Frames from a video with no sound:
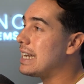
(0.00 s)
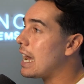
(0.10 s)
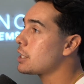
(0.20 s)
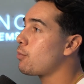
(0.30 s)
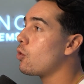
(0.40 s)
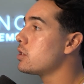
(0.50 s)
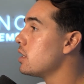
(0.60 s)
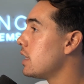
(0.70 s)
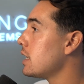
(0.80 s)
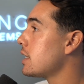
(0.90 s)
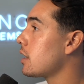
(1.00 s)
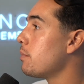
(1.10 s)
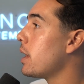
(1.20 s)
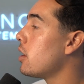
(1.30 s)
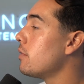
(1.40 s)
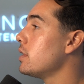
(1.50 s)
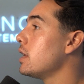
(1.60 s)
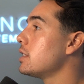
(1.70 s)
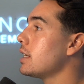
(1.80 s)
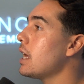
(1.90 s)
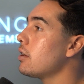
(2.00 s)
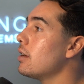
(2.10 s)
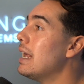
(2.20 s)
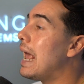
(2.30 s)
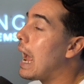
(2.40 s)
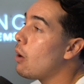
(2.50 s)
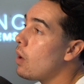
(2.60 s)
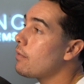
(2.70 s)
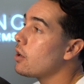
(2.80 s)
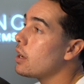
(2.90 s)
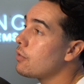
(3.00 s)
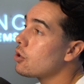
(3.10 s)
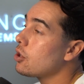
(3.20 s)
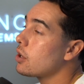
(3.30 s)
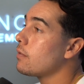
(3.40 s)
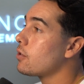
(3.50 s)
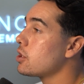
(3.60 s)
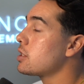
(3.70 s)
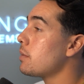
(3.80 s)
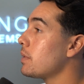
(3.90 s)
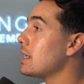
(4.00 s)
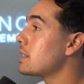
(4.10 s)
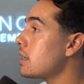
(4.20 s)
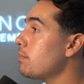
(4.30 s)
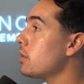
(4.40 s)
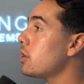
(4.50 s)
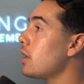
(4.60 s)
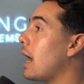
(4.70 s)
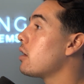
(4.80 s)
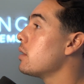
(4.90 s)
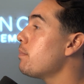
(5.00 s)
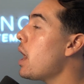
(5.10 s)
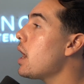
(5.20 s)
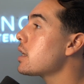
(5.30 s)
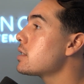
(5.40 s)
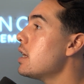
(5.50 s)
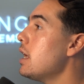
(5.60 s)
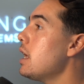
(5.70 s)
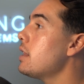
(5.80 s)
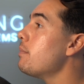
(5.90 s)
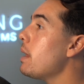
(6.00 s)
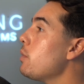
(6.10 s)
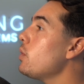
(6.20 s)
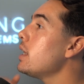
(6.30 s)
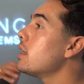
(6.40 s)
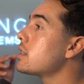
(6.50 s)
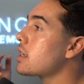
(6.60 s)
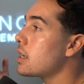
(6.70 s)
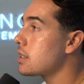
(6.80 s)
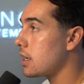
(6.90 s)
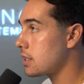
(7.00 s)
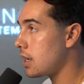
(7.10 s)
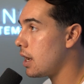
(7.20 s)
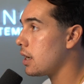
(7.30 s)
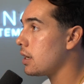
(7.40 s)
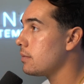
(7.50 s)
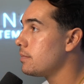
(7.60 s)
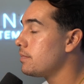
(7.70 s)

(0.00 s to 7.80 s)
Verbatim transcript: dashboards and things that compare everything together. However, if you're looking for just something simpler out of the box, then maybe we need to discuss Asana.